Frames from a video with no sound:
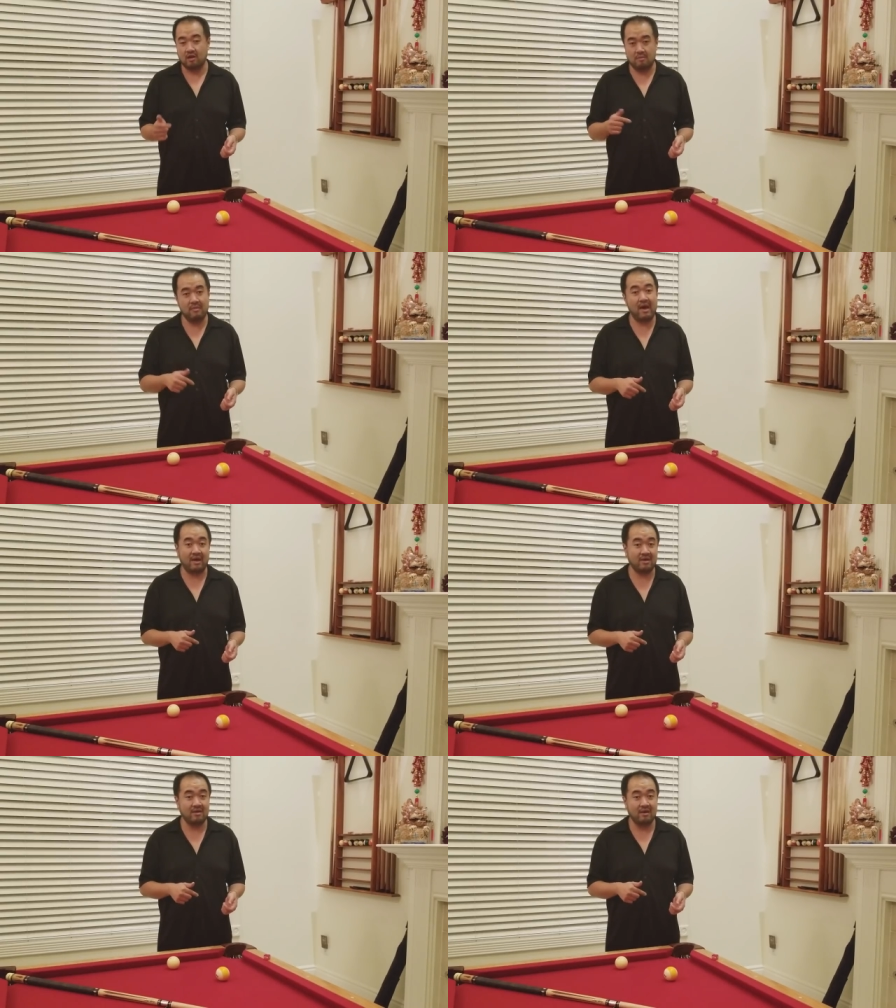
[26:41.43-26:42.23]
Come
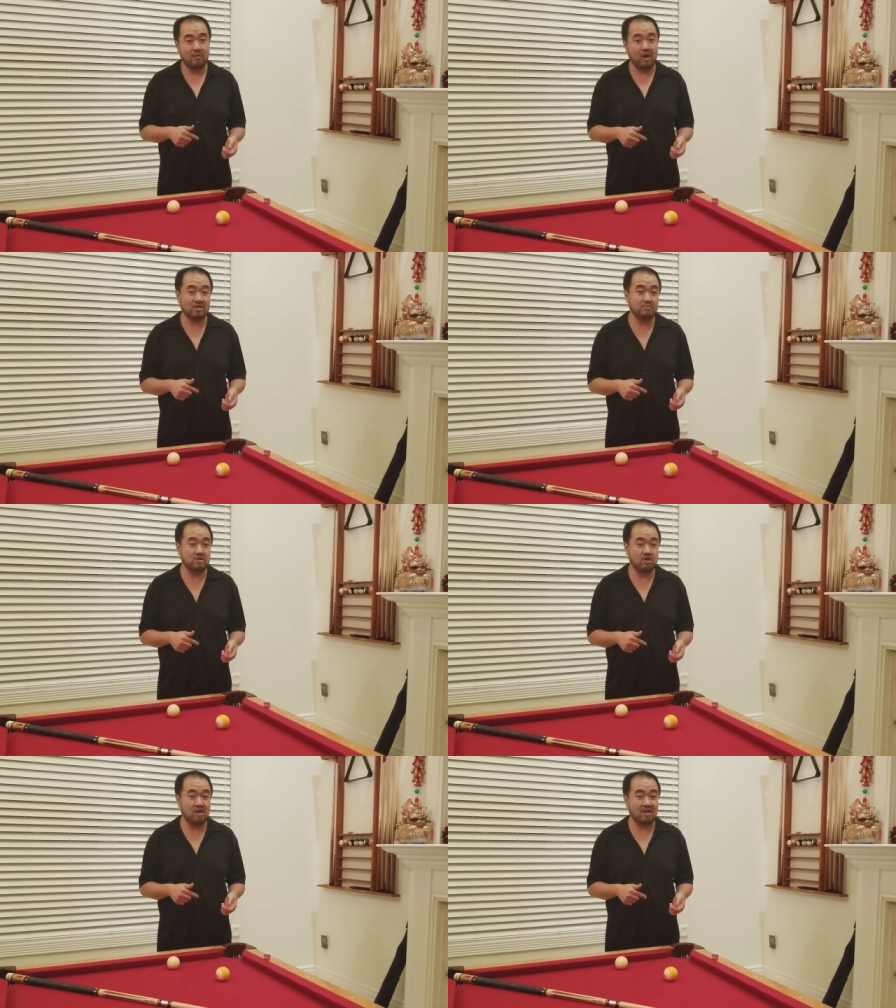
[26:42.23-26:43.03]
back, watch me
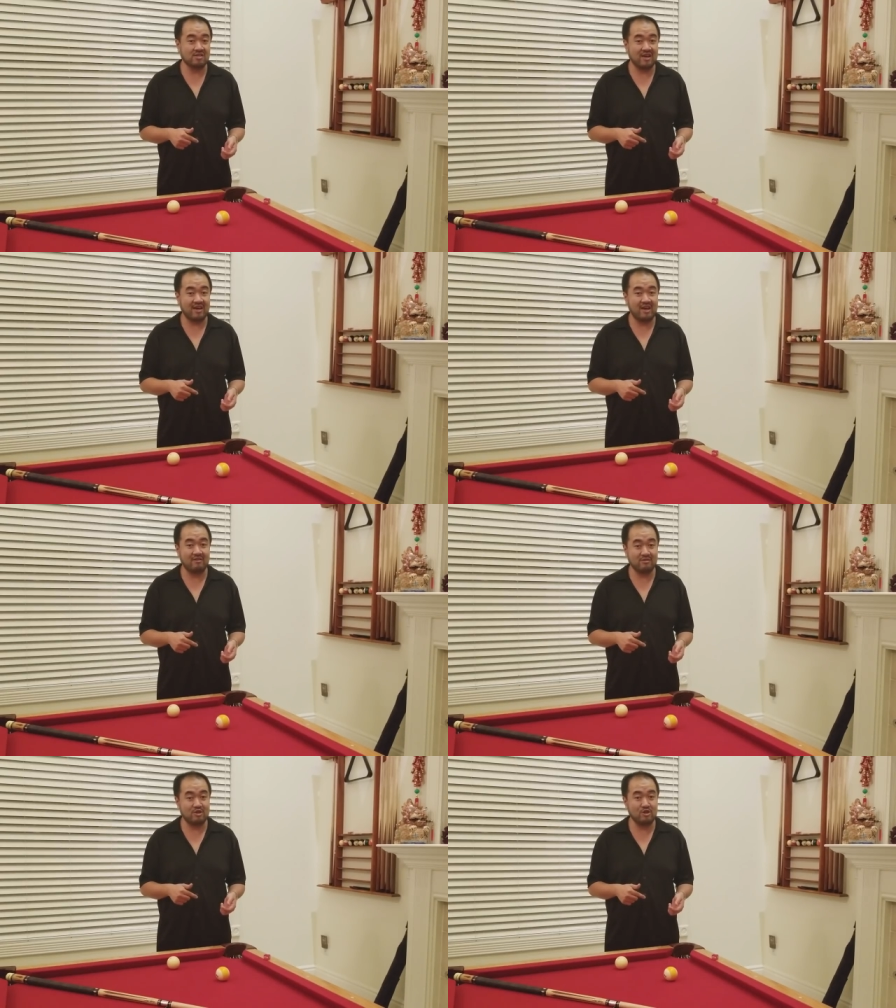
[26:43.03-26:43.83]
training, because I
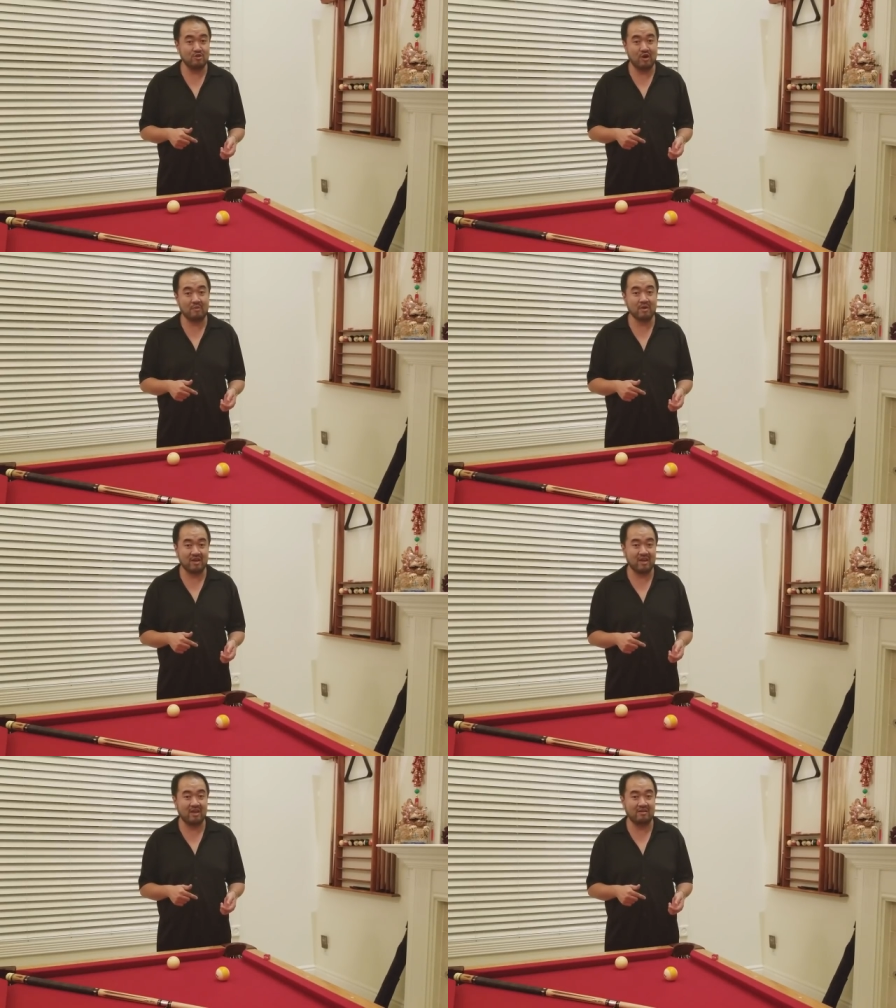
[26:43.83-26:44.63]
guarantee you I'm going
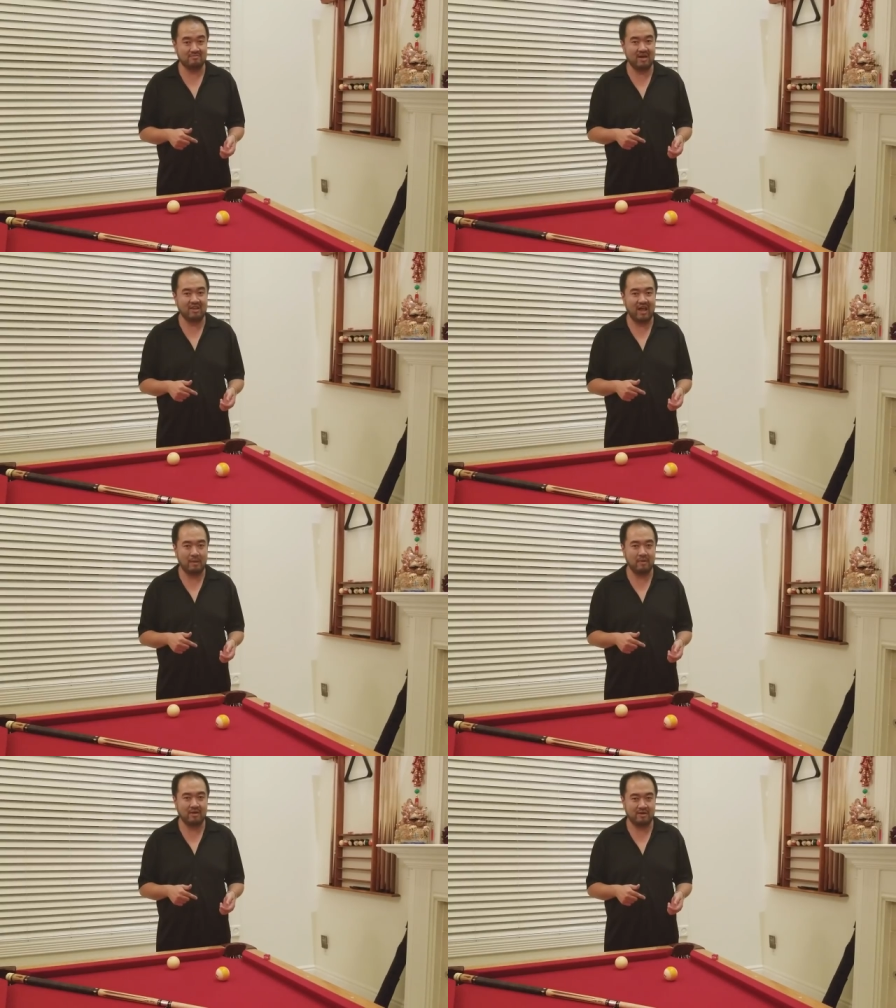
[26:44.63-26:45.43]
to get a
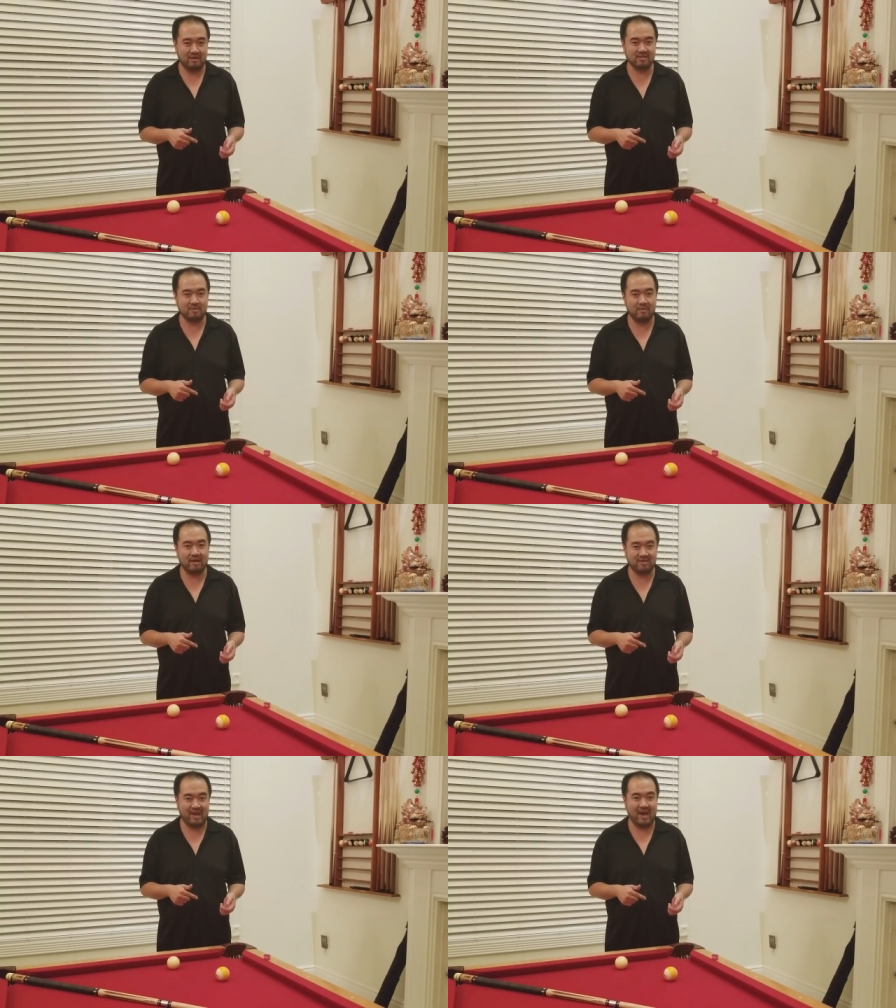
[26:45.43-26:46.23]
lot better. It's
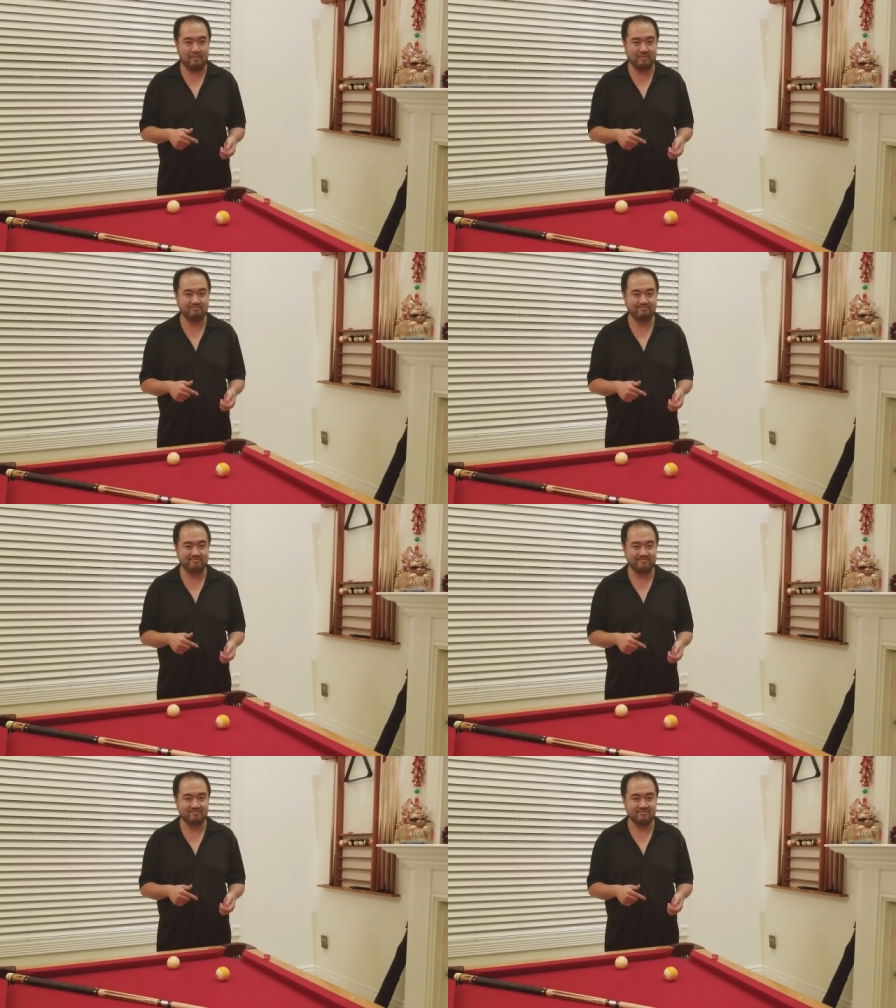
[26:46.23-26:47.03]
about to happen.
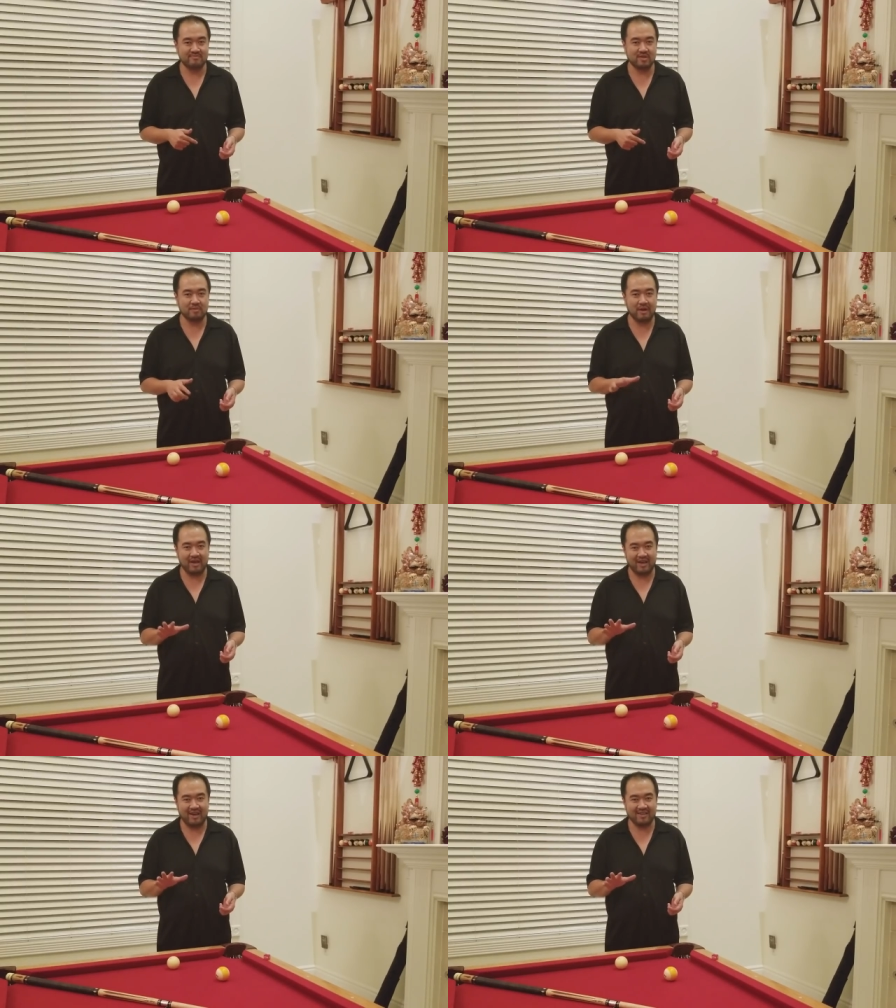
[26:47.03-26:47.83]
Goodbye,
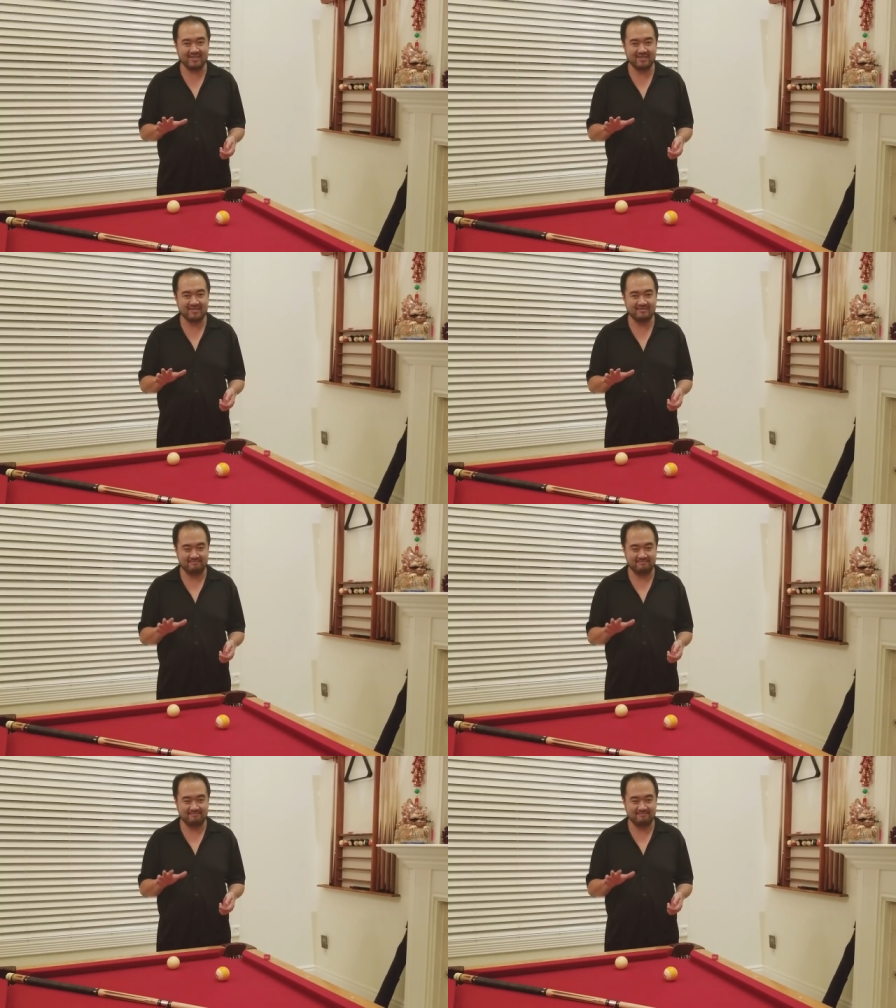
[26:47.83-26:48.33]
guys.